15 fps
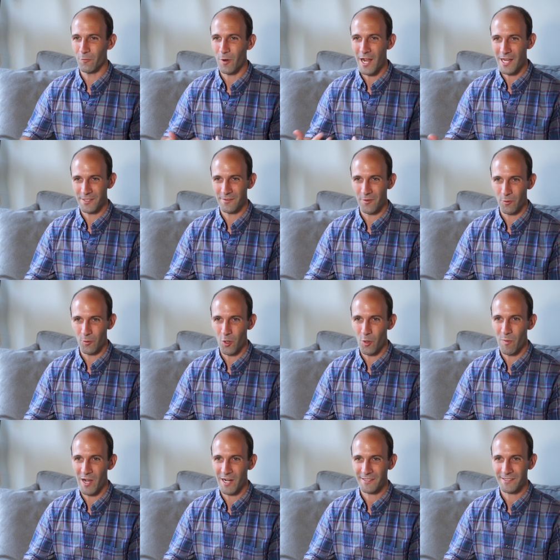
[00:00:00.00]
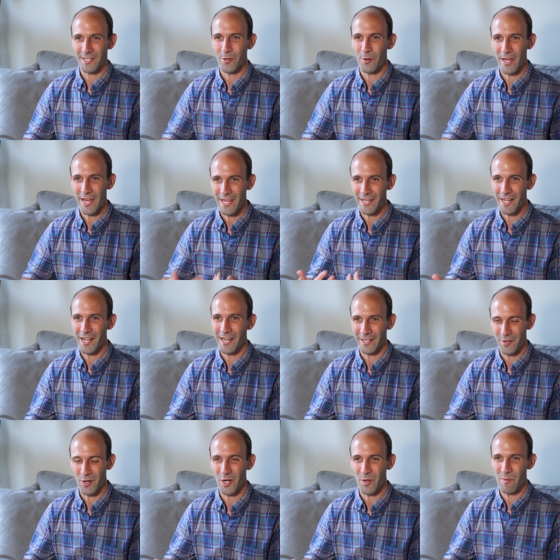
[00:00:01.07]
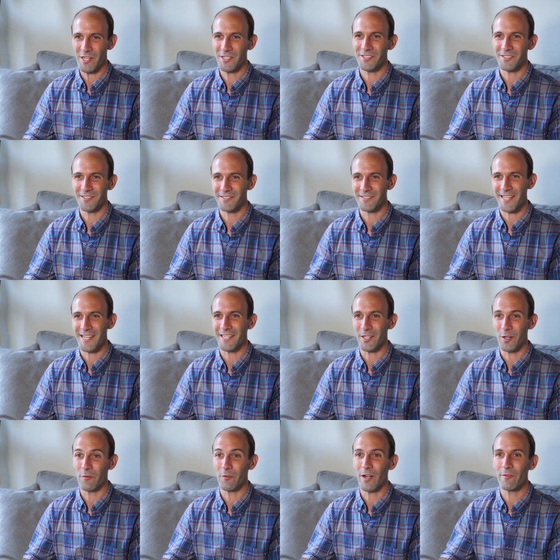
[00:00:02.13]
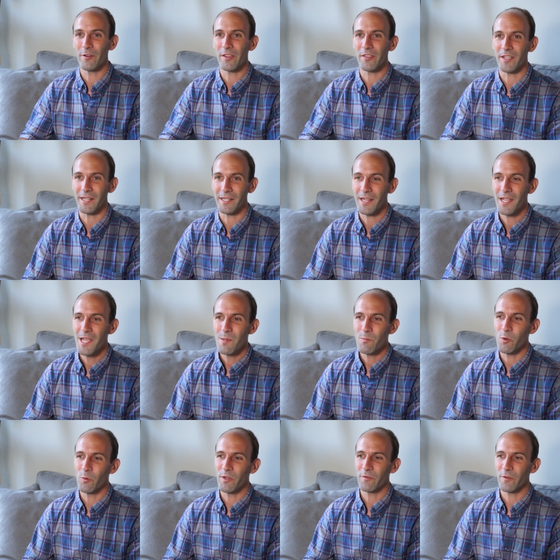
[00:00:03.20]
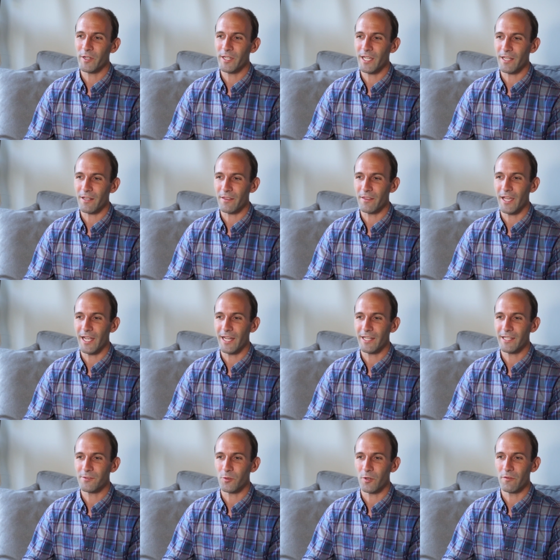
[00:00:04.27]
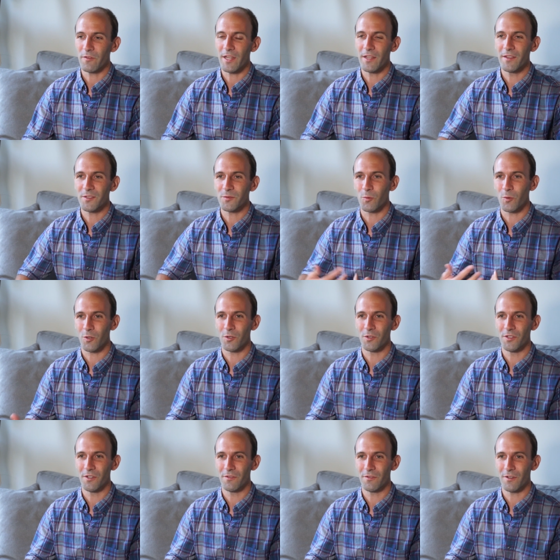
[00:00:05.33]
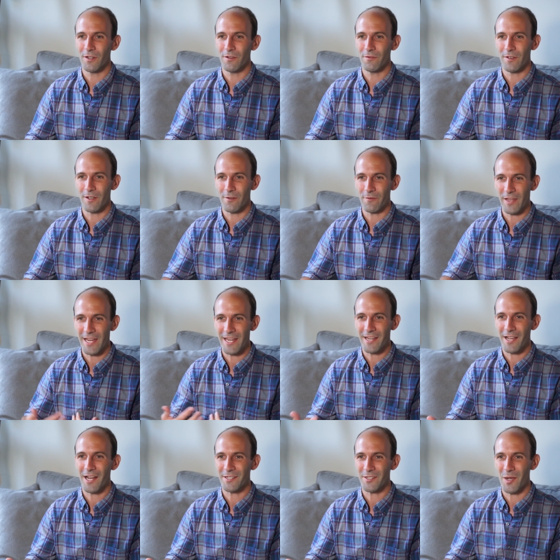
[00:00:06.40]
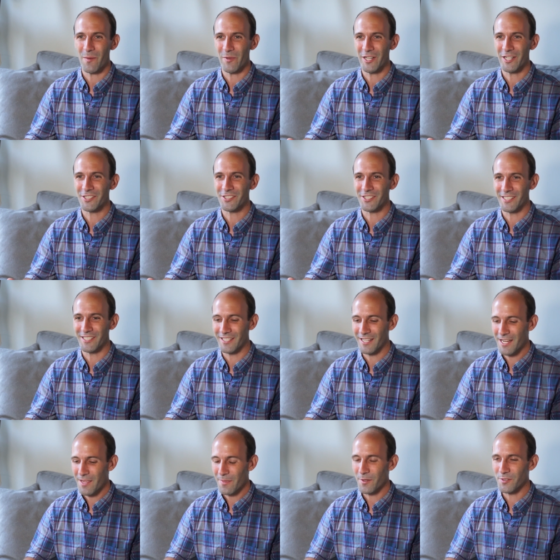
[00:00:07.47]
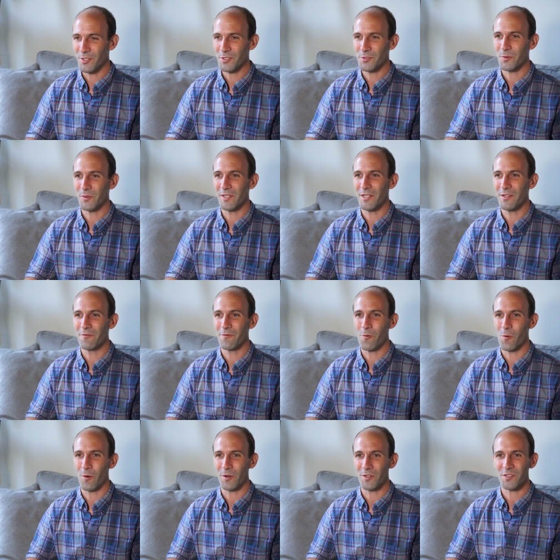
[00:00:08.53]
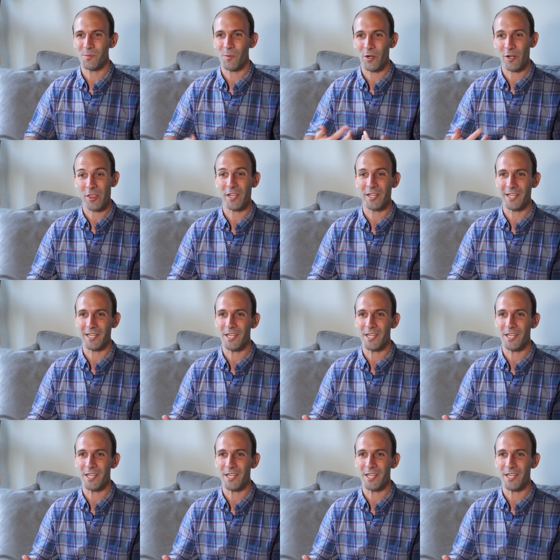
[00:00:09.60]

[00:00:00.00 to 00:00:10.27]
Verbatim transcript: Rise of the Robots, how AI and automation is taking over everything, but we forget that sort of in this world of, of, of AI domination, there's also a need for smart thinking